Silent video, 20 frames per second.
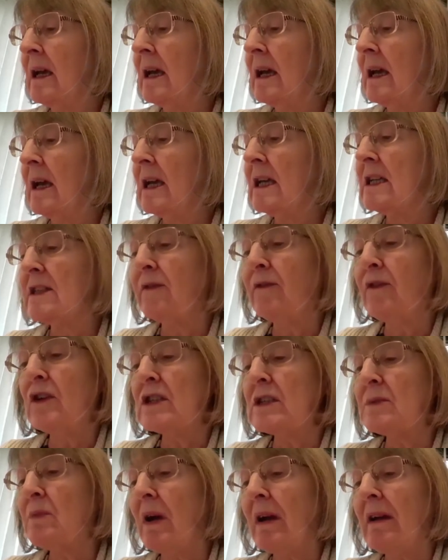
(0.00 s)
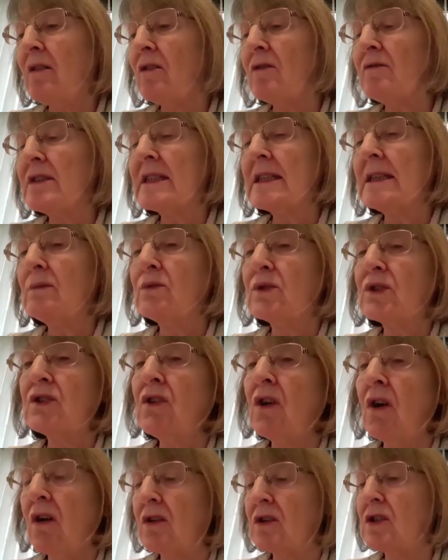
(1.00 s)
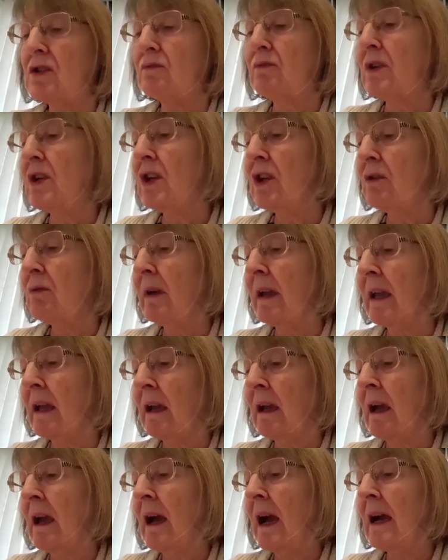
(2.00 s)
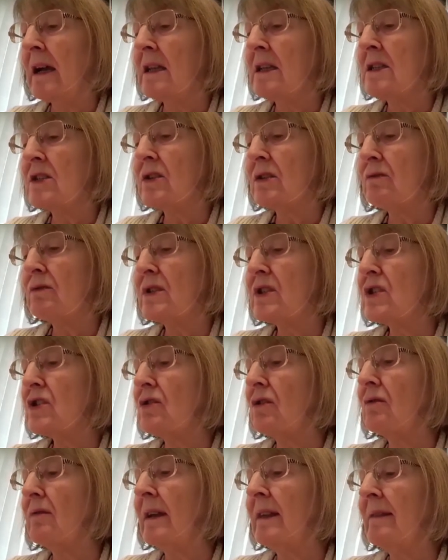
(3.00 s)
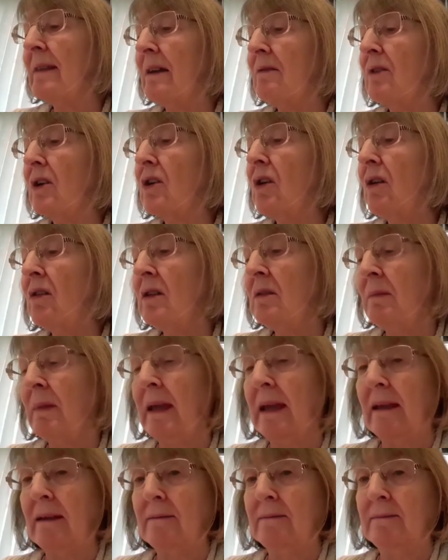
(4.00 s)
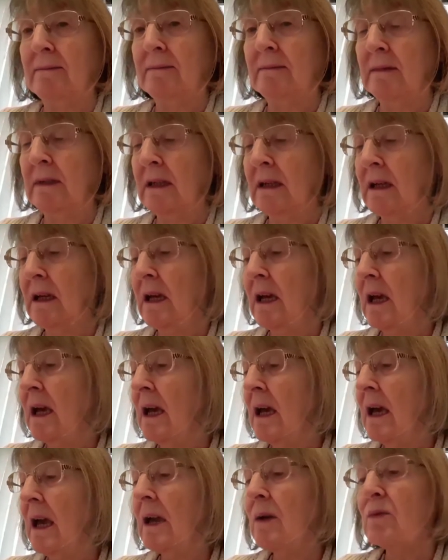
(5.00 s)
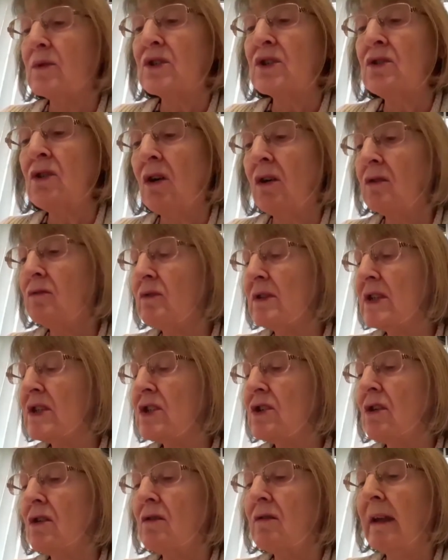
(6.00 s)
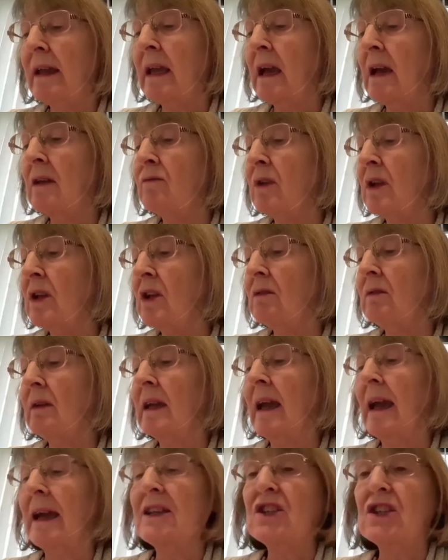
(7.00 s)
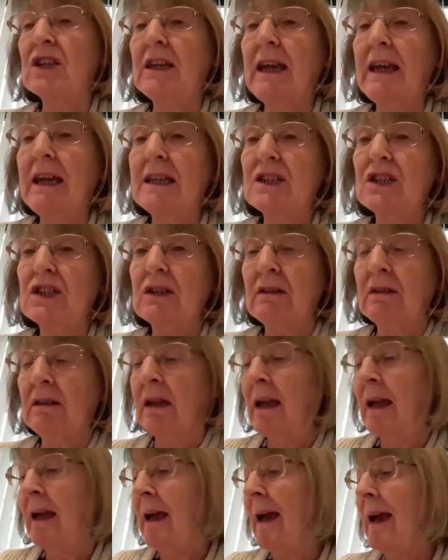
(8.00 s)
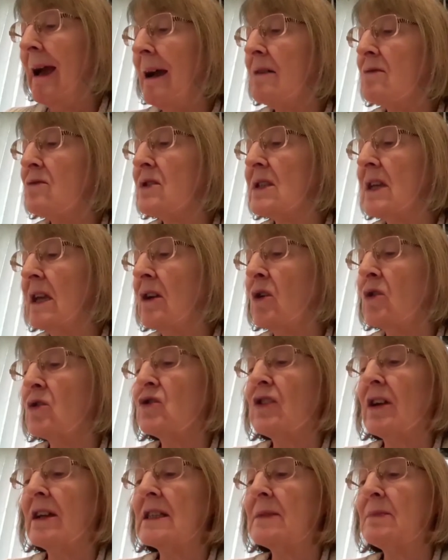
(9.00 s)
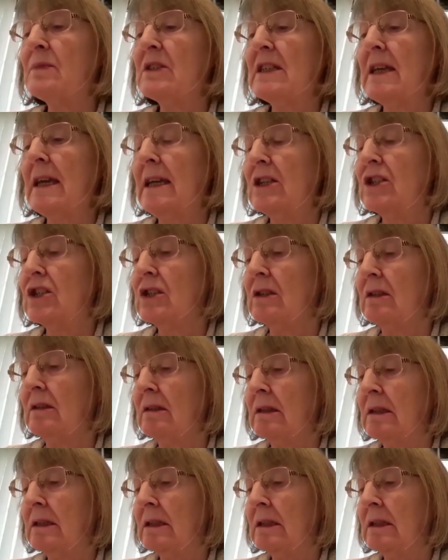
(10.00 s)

His first priority was not renewing and restoring their economy. It was not restoring and renewing education, housing, or transportation.